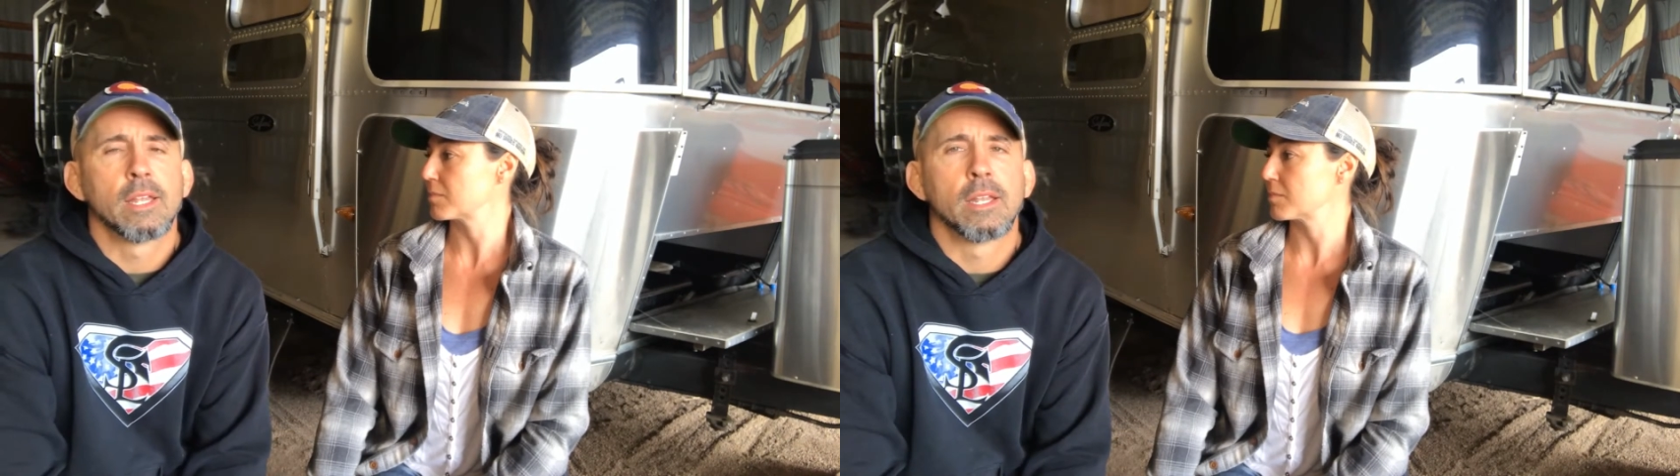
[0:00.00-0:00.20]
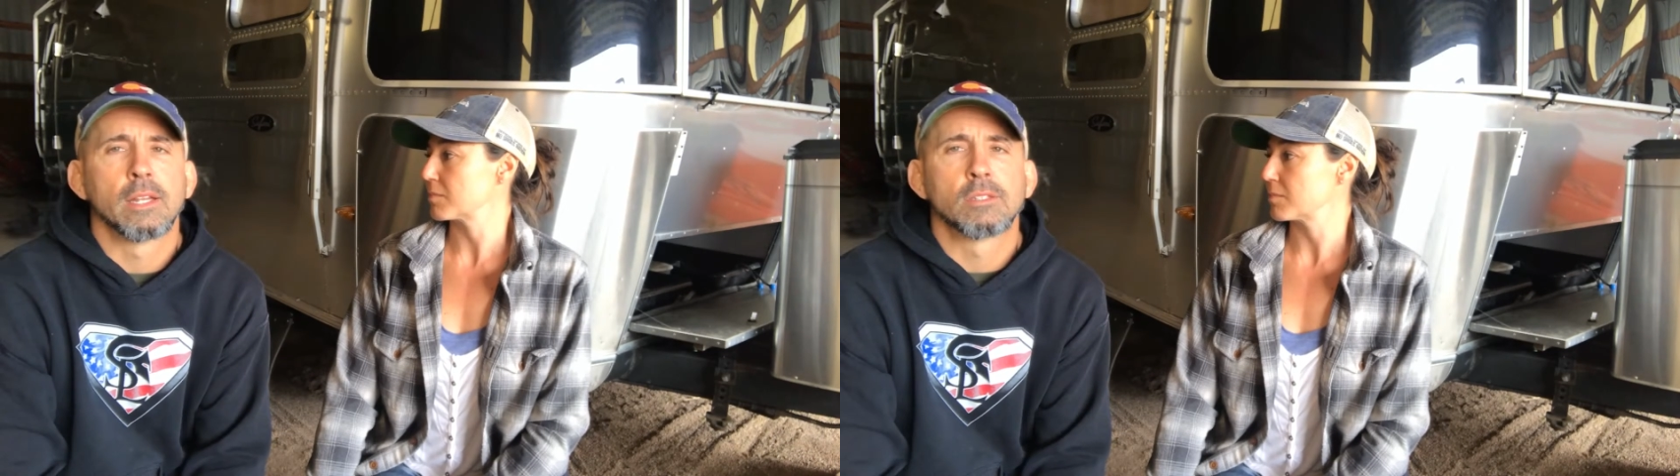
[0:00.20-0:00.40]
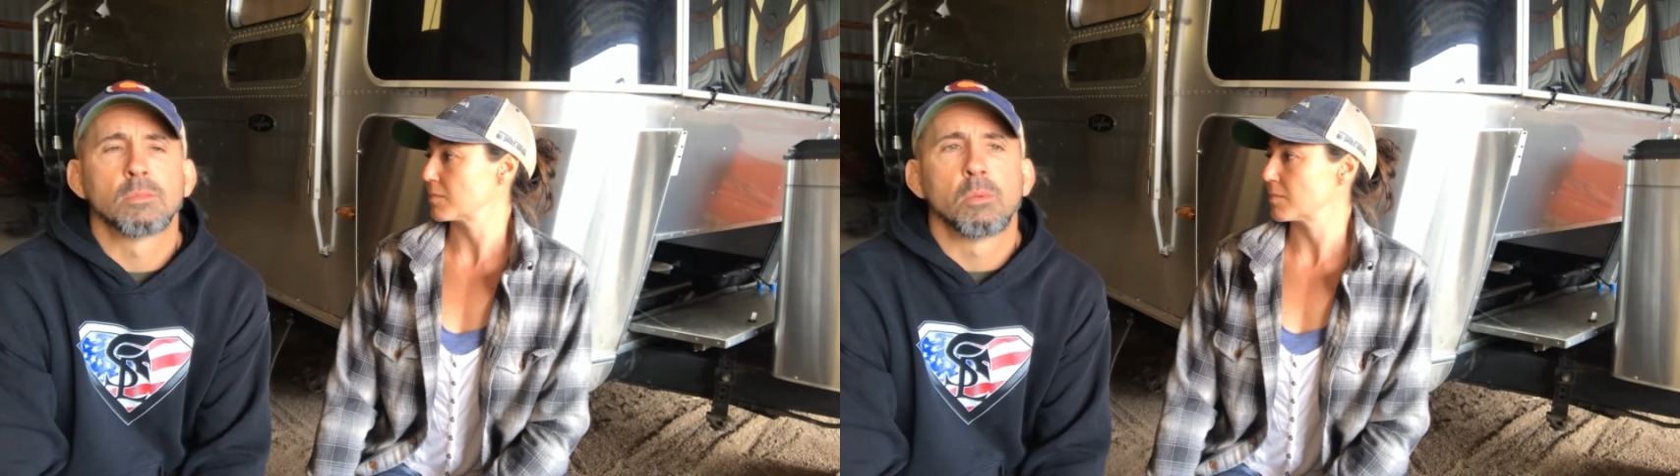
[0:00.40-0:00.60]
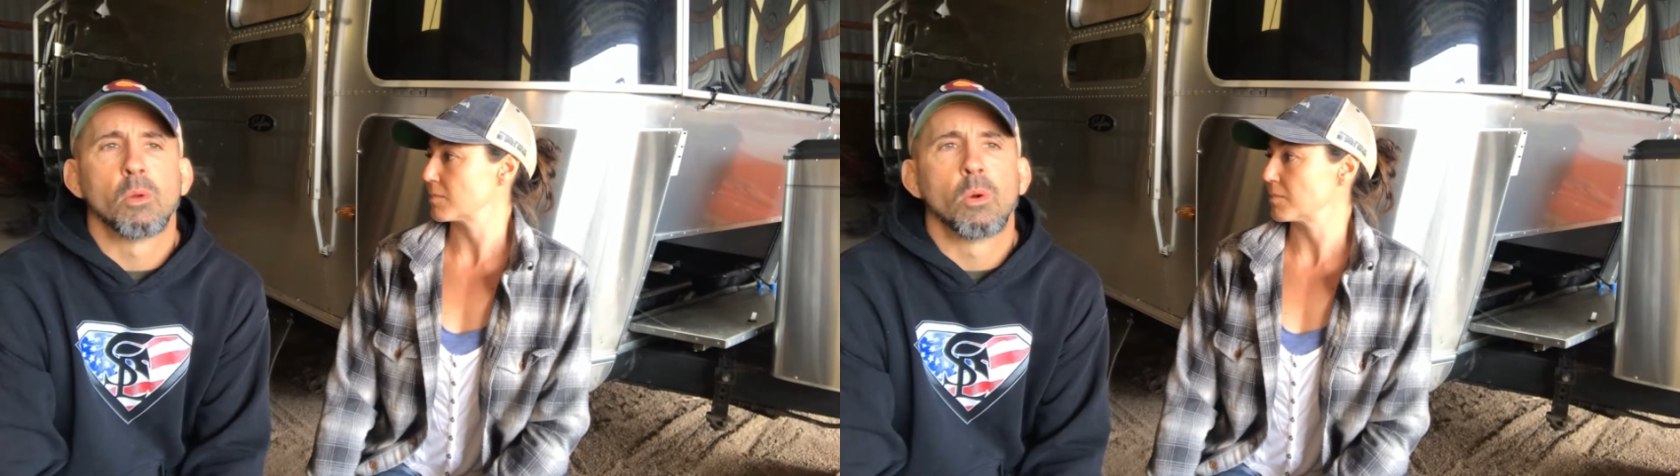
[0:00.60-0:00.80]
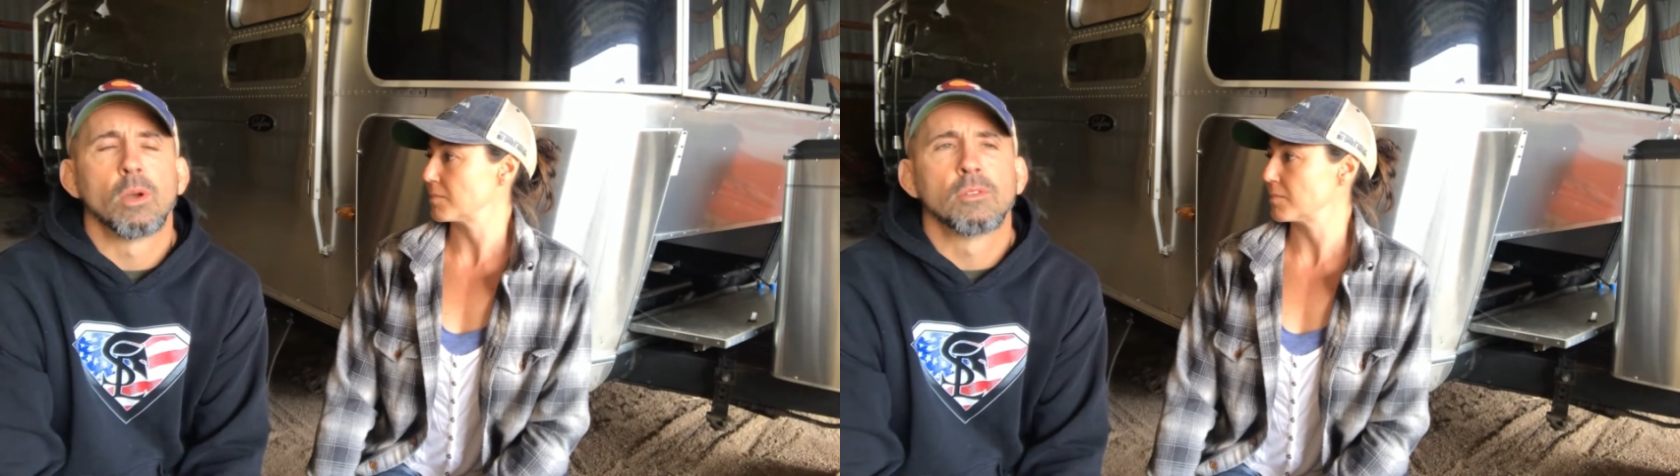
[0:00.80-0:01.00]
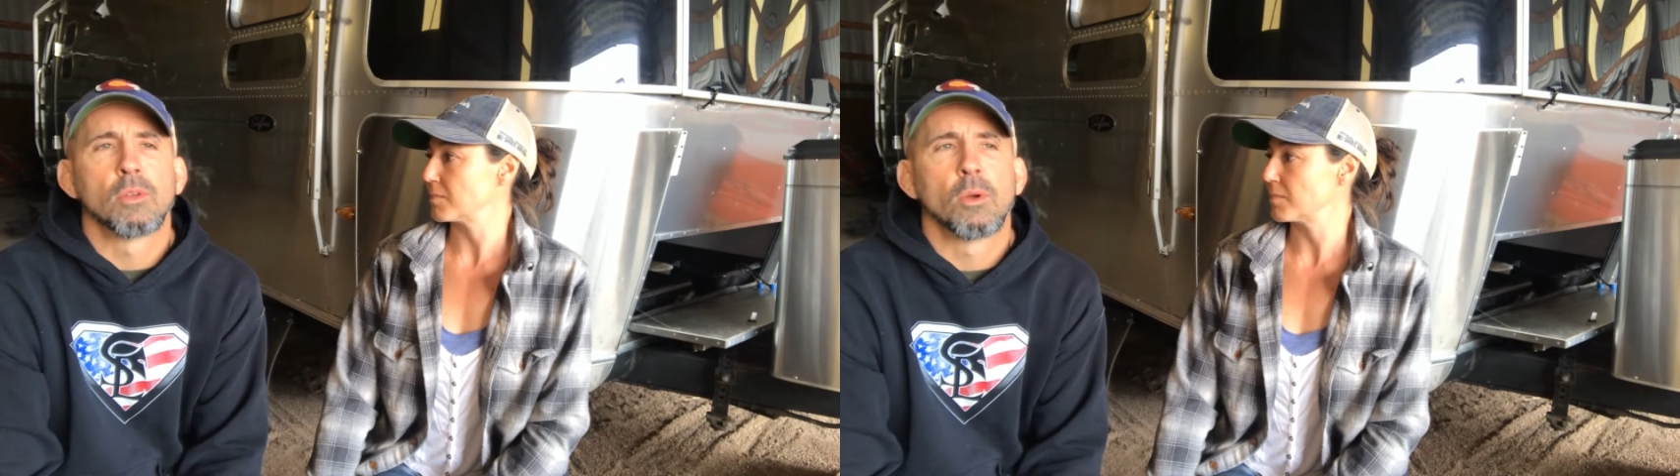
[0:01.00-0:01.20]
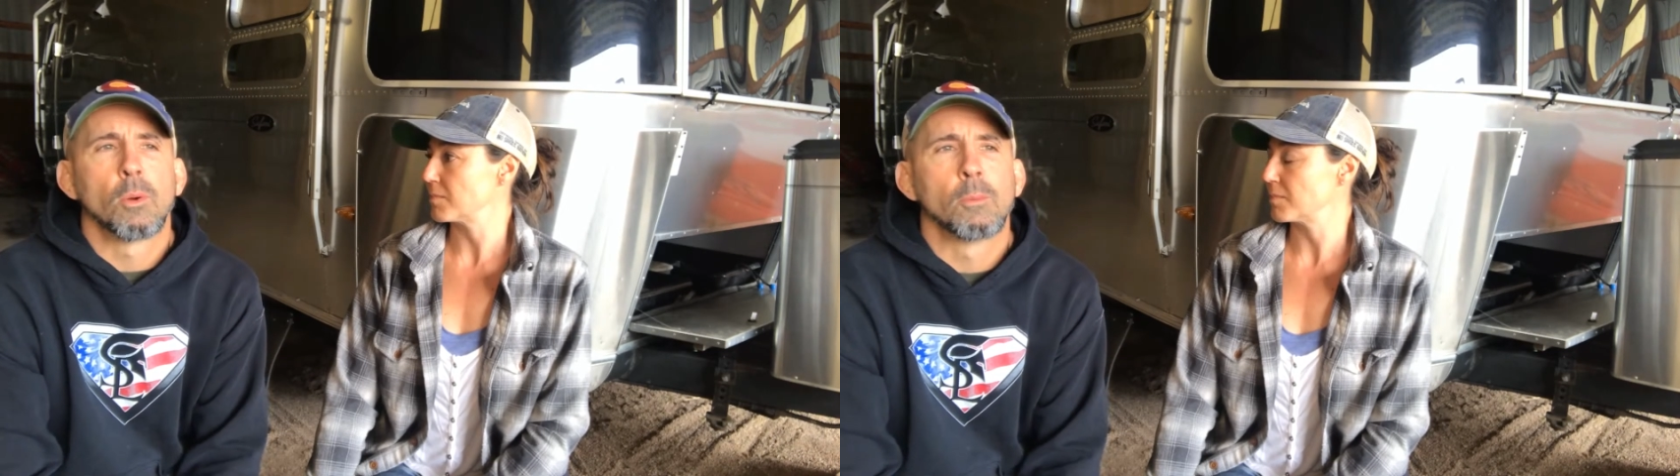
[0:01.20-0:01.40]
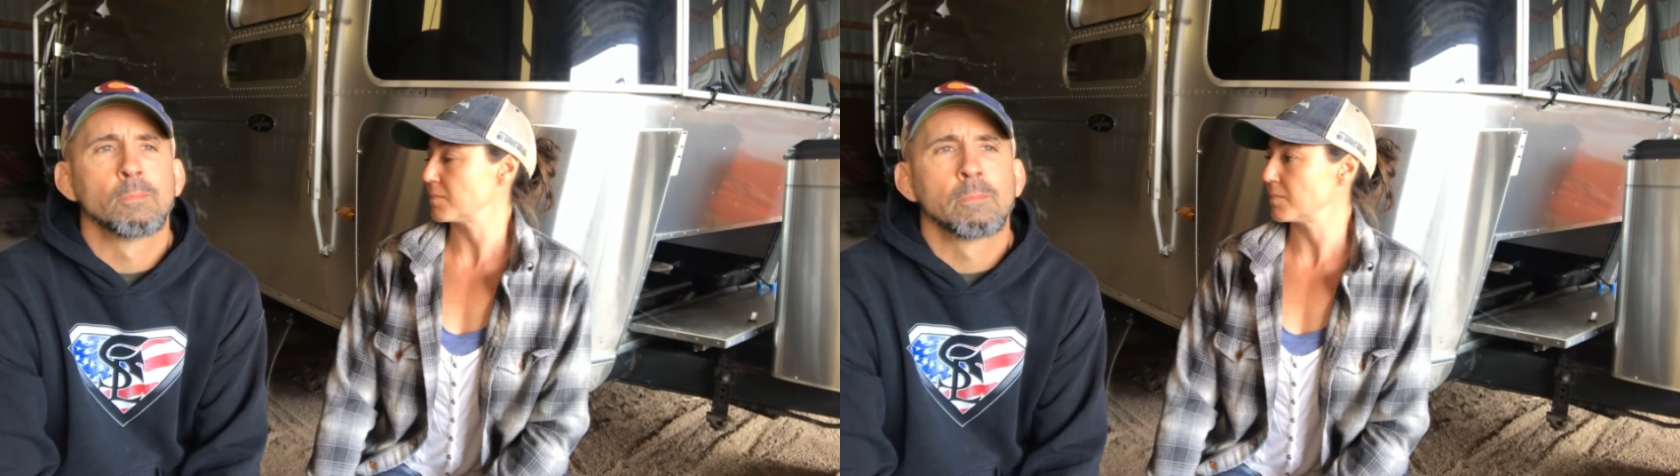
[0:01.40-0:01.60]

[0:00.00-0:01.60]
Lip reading: and explore. So,